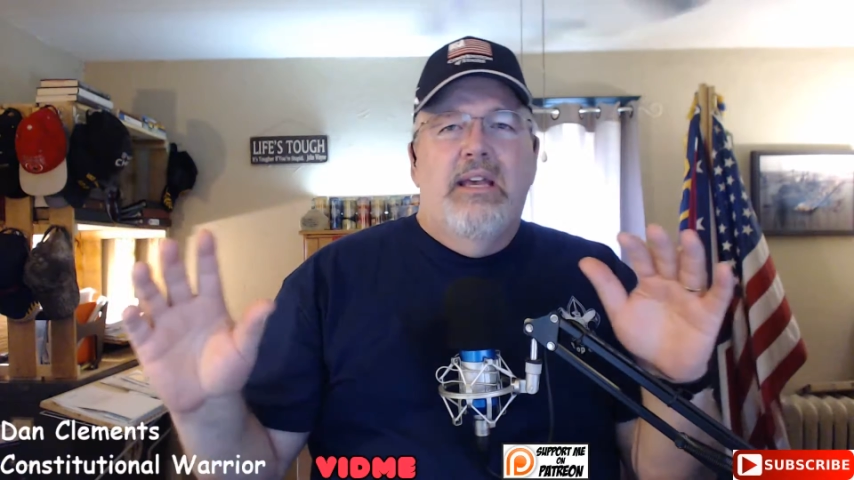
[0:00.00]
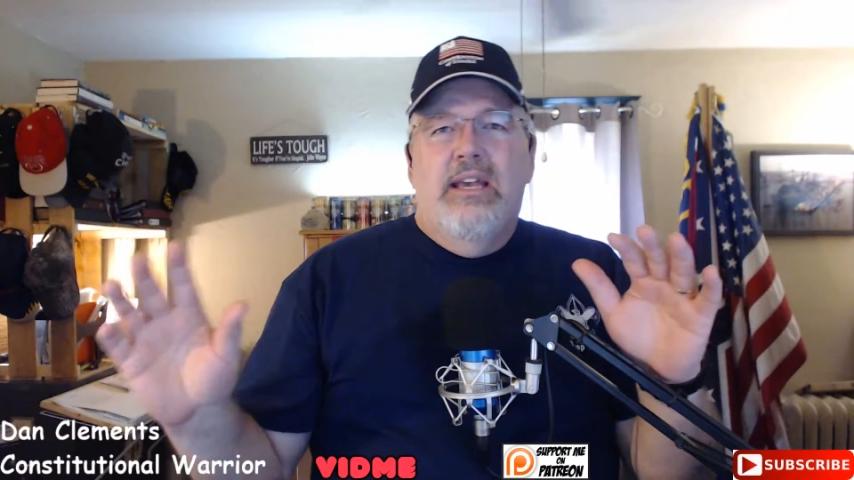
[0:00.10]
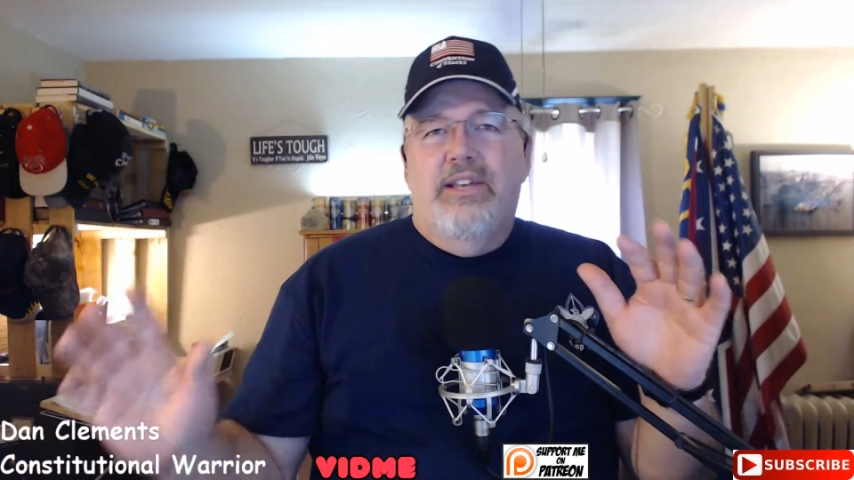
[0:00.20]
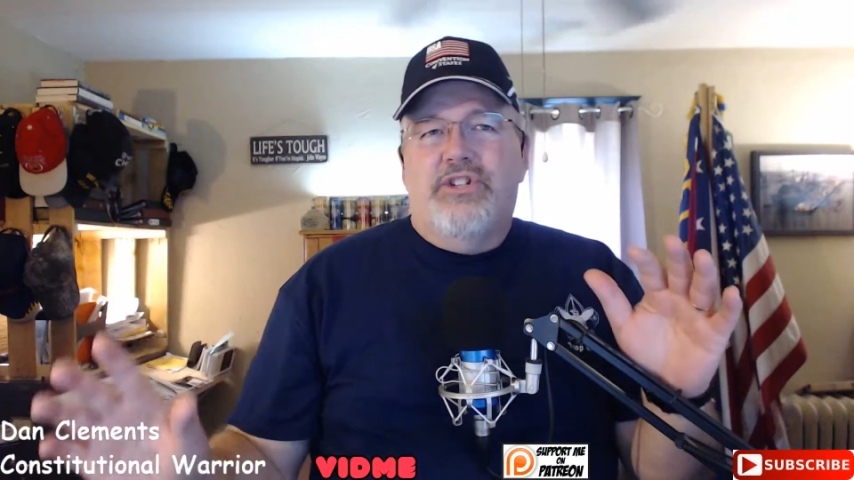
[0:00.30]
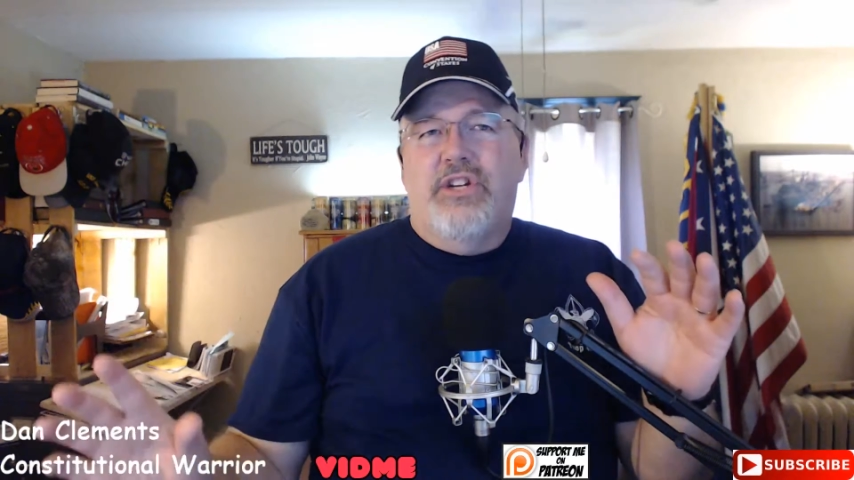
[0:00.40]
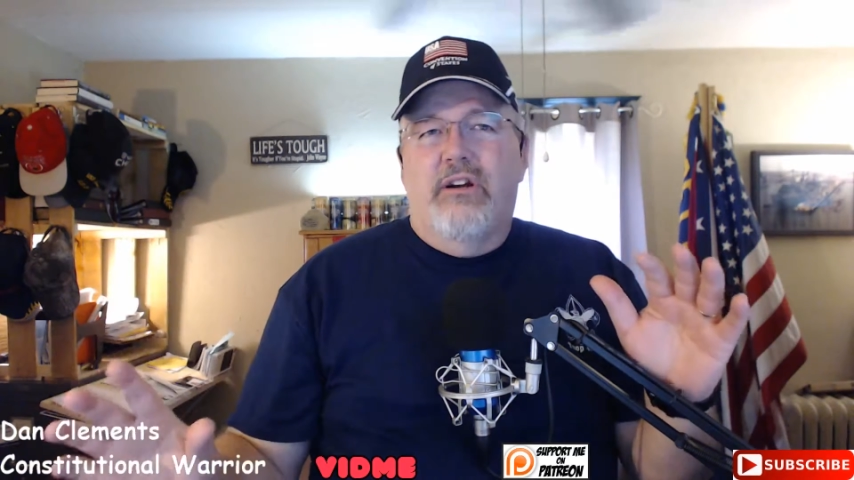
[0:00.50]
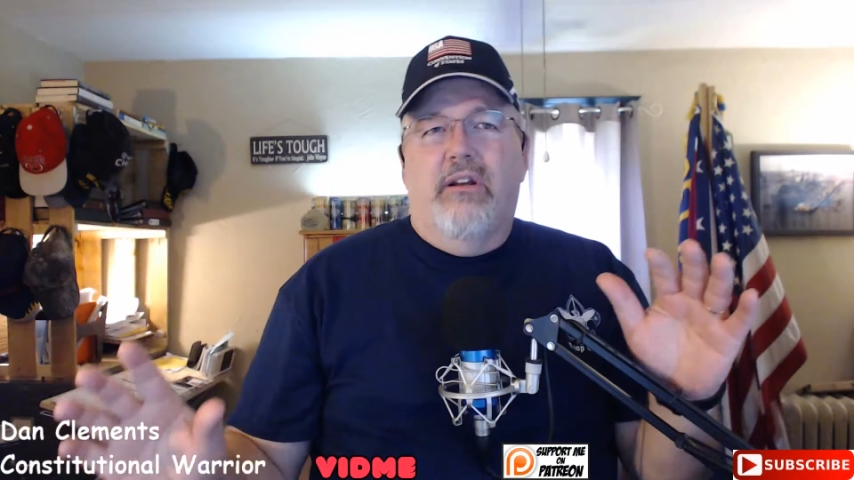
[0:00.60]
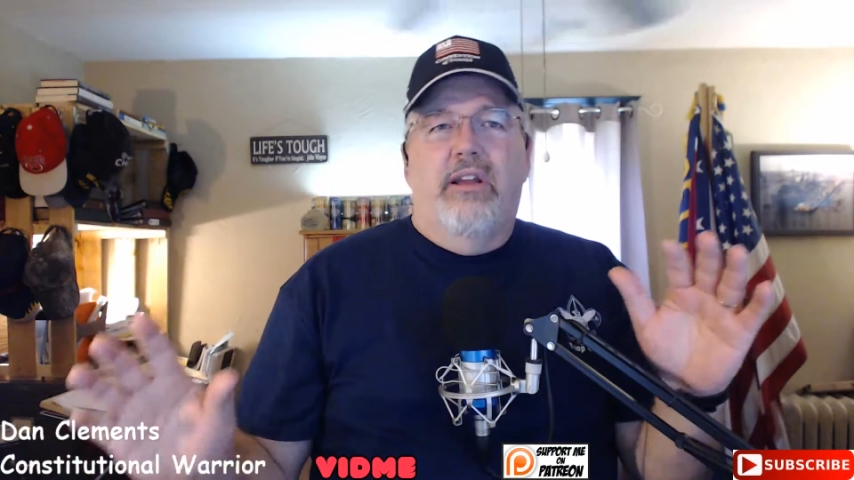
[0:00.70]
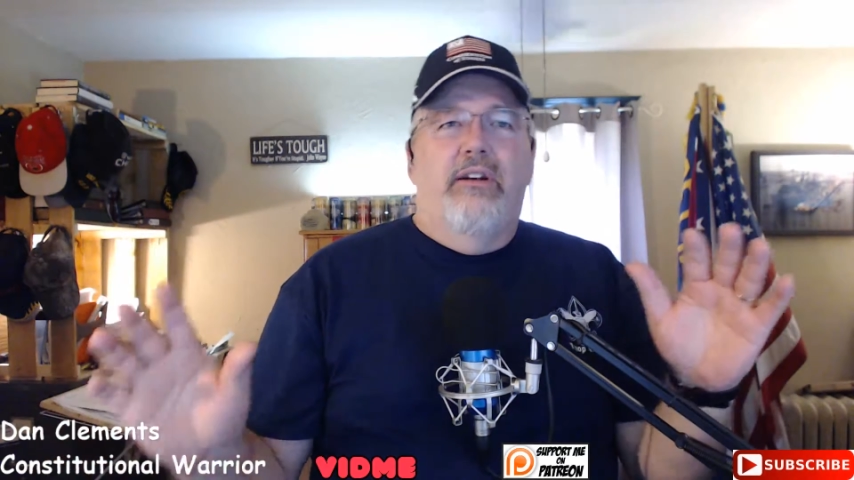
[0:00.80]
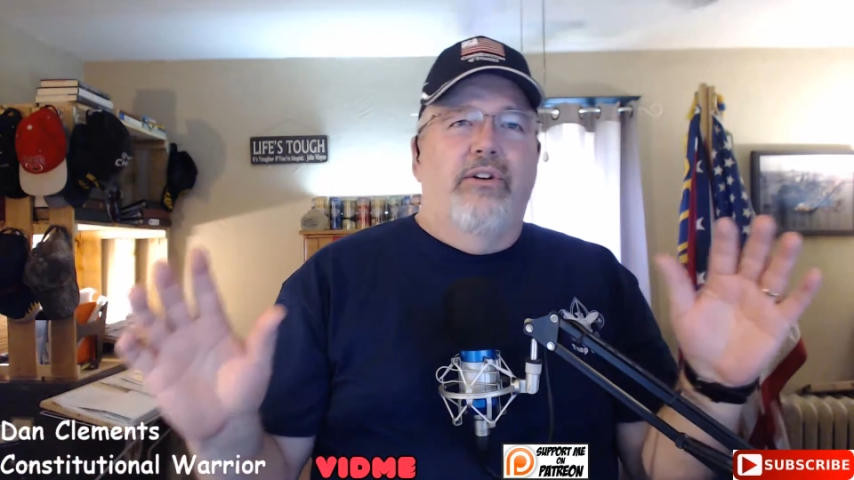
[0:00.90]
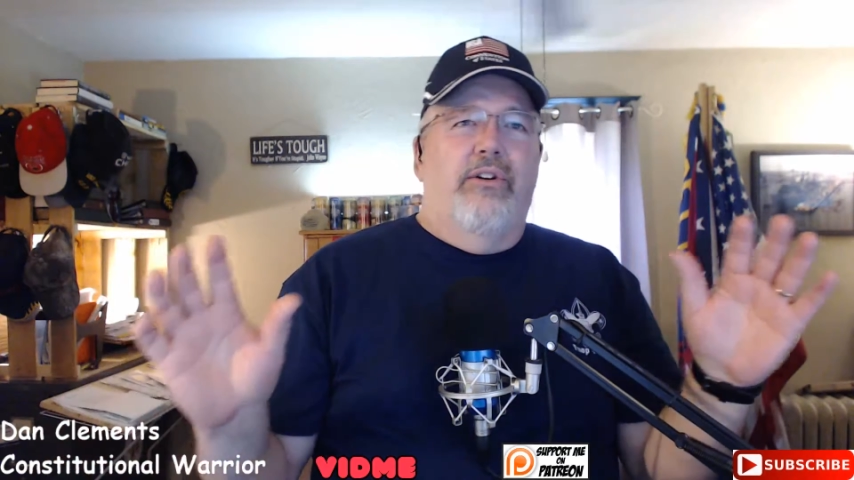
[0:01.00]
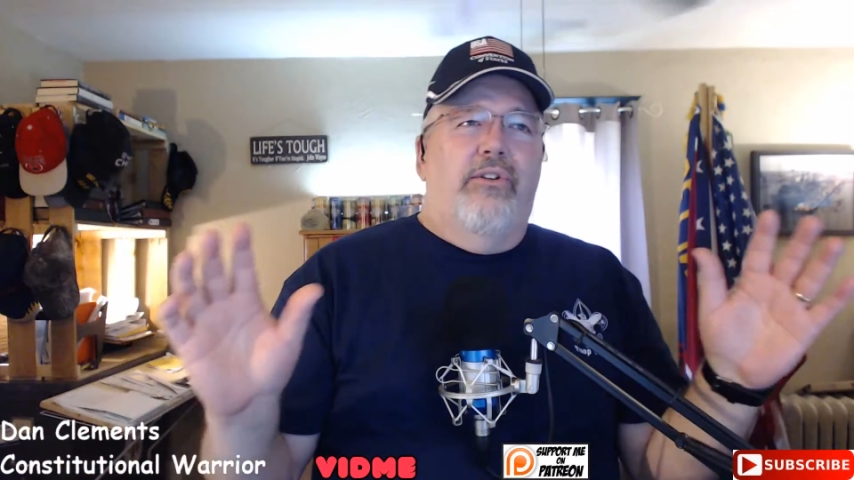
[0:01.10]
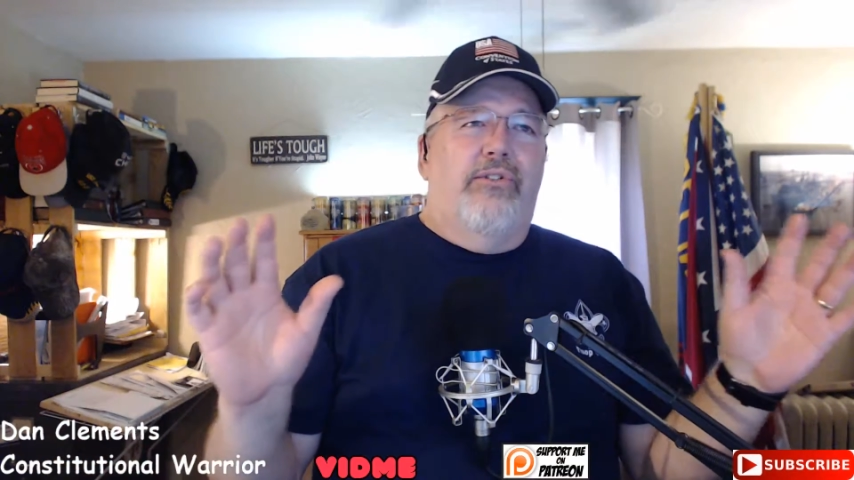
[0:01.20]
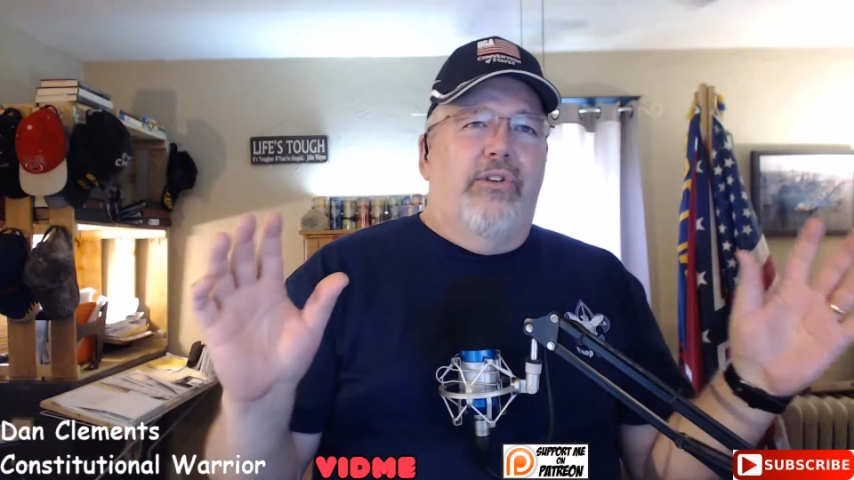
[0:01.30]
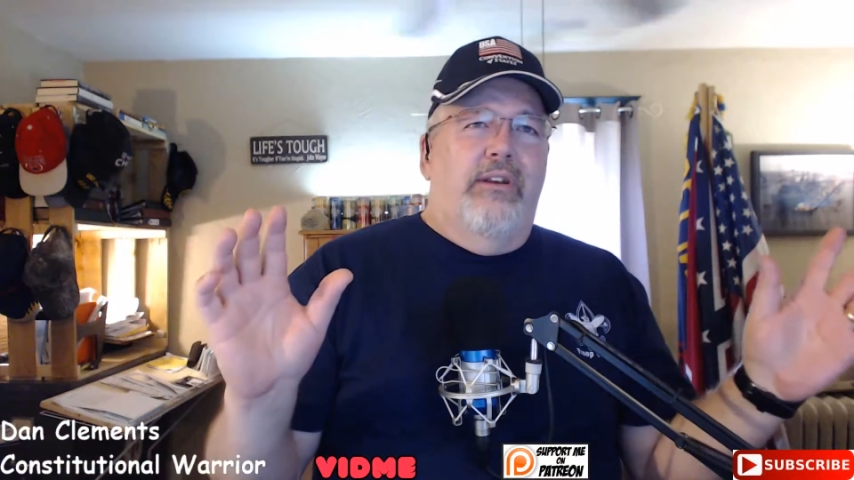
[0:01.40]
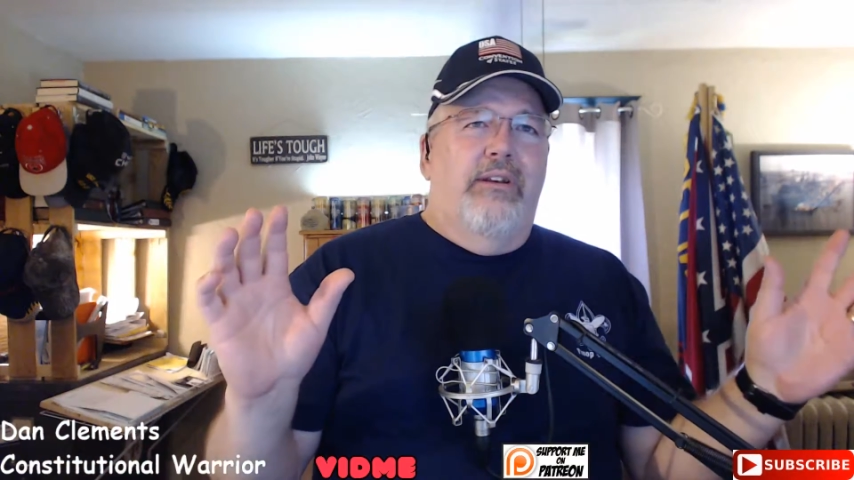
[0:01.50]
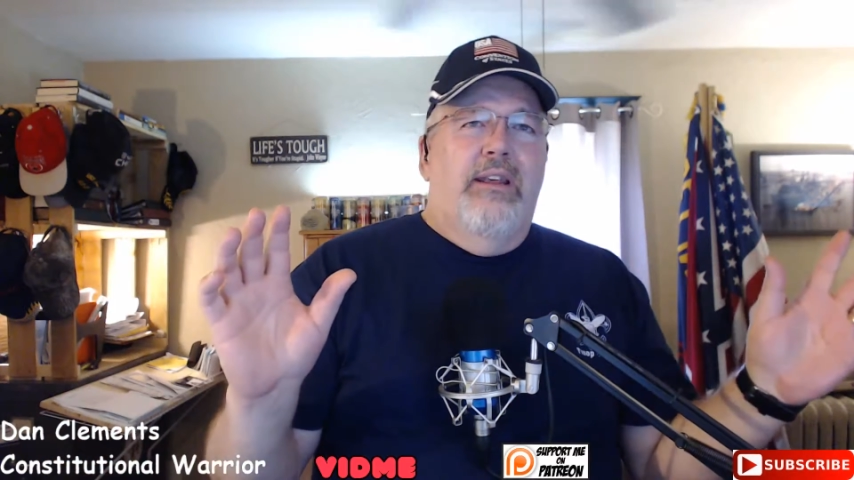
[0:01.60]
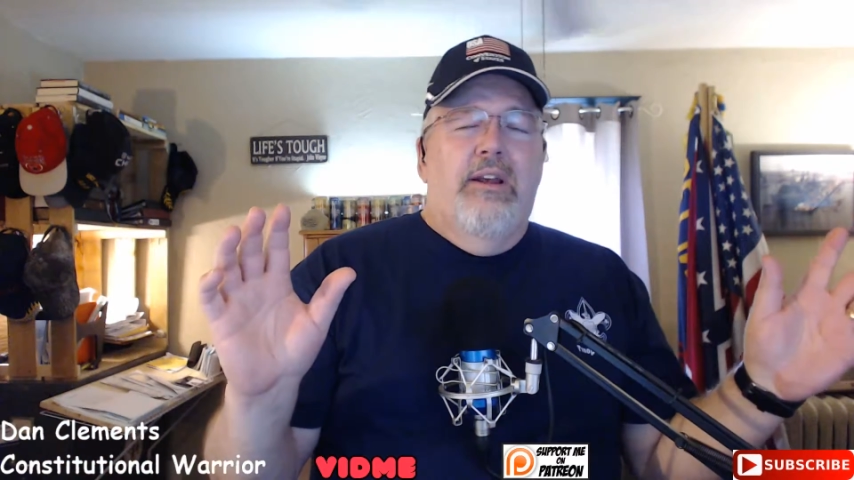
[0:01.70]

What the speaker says: and cheerleaders, and